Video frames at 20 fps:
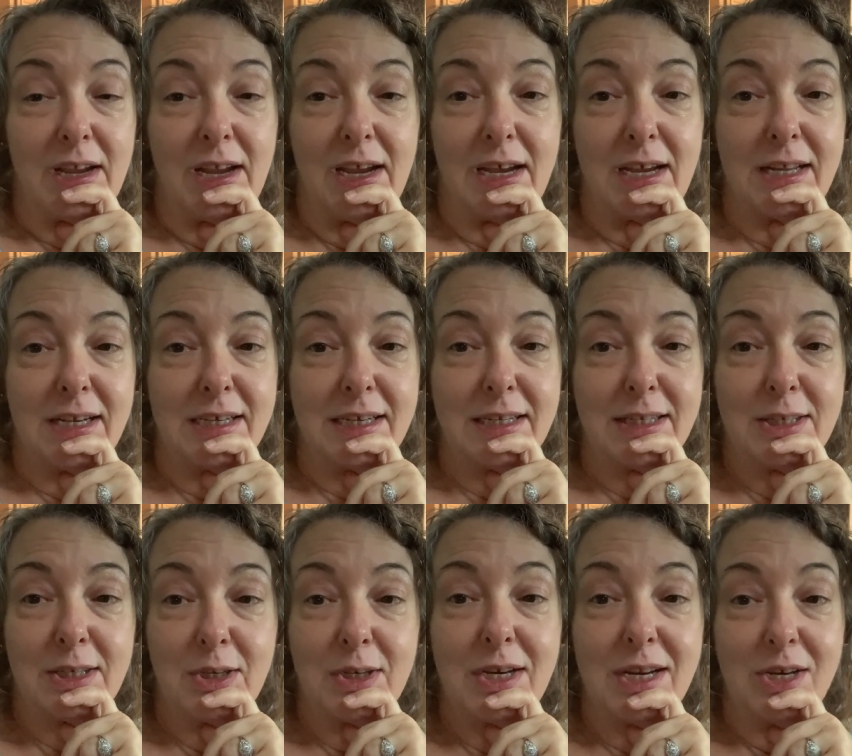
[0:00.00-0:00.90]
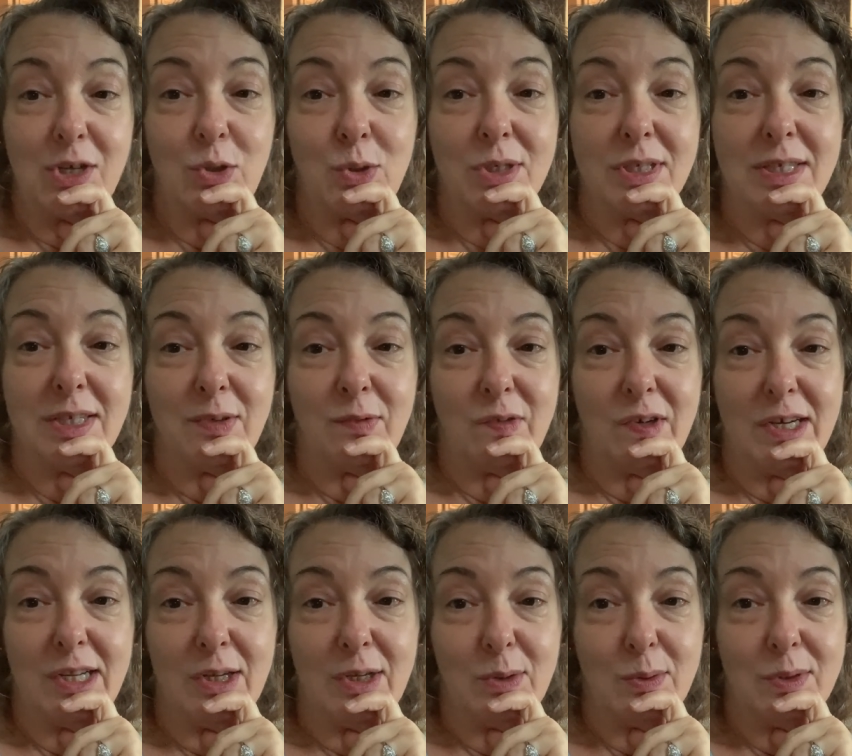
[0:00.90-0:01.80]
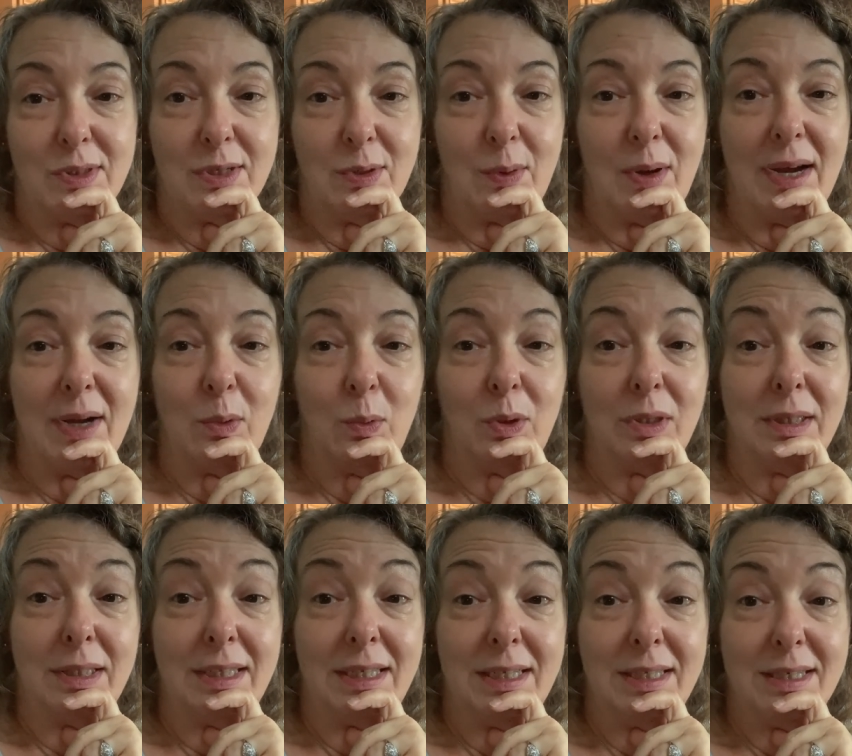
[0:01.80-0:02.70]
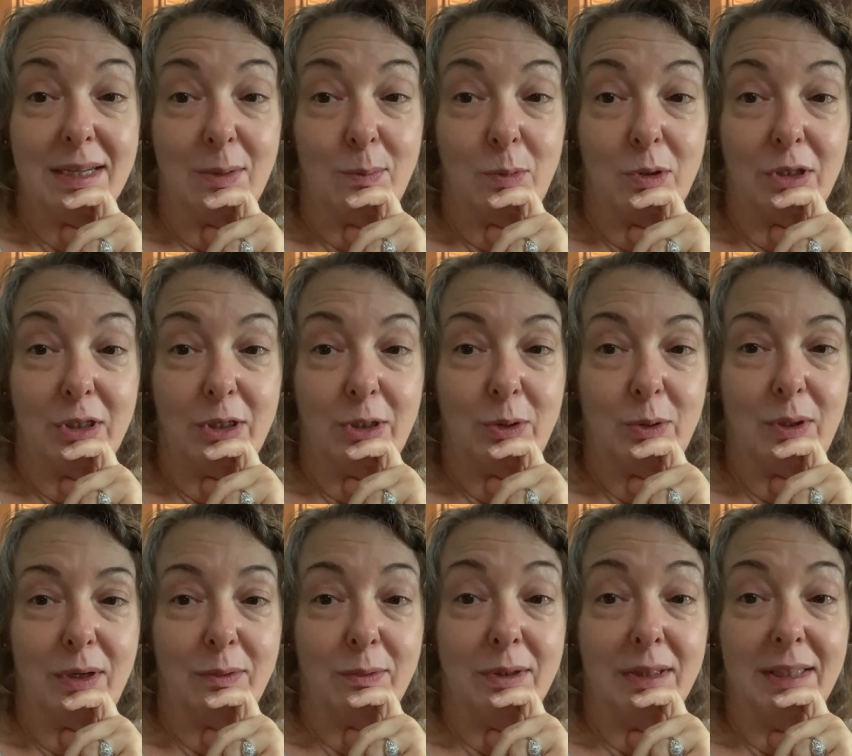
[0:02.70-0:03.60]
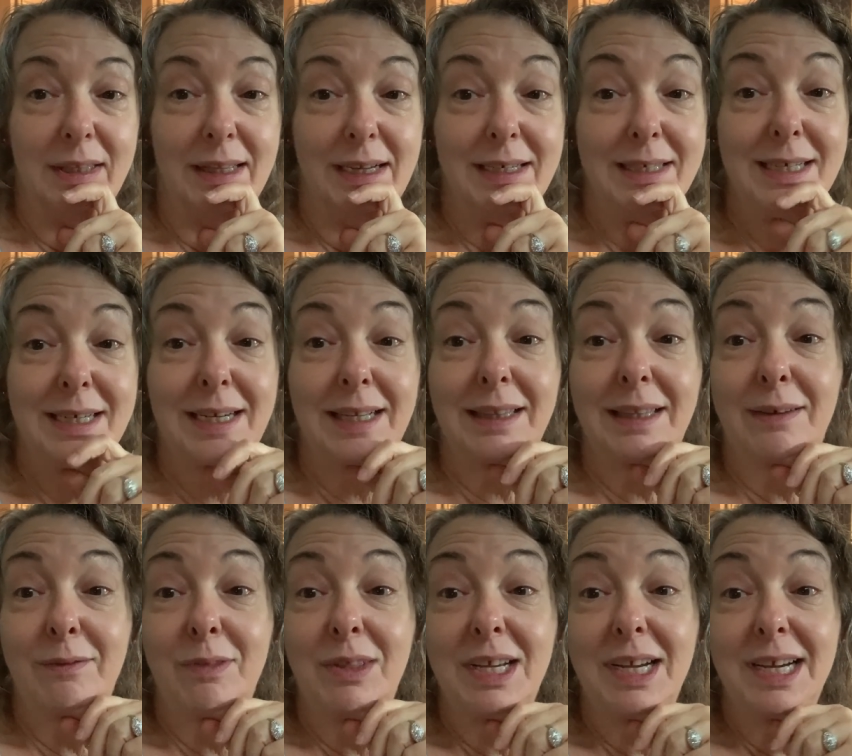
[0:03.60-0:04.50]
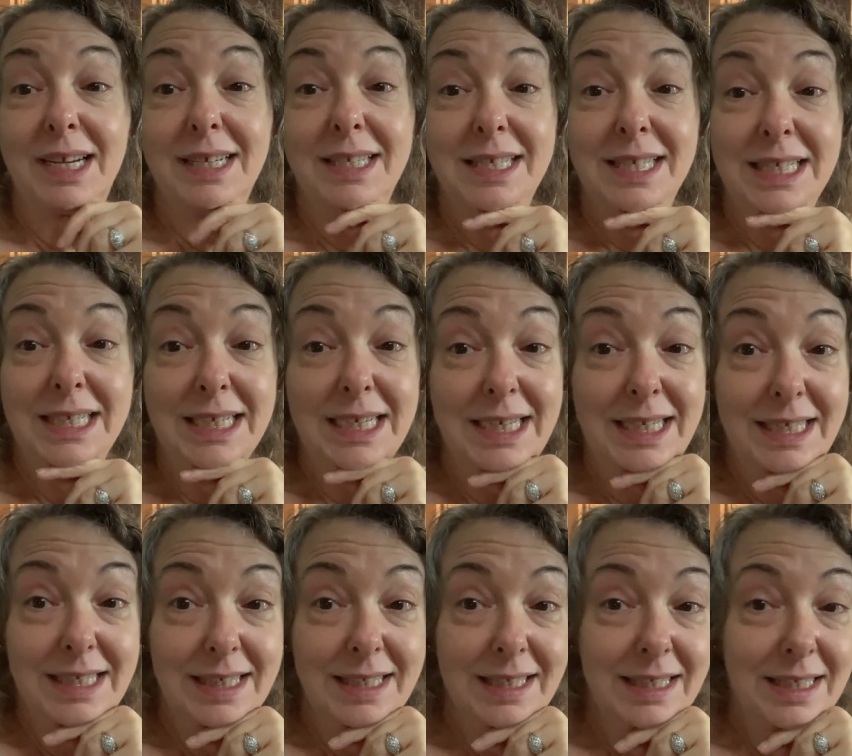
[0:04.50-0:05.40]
And it's an interesting video. So I will link it down below. I really liked it. I love the idea.